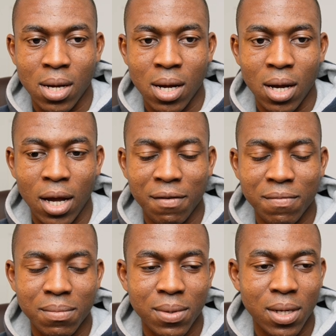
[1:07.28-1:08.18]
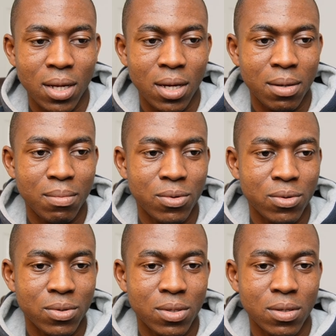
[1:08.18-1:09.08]
been
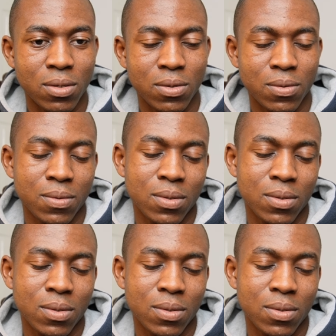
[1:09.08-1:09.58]
able to.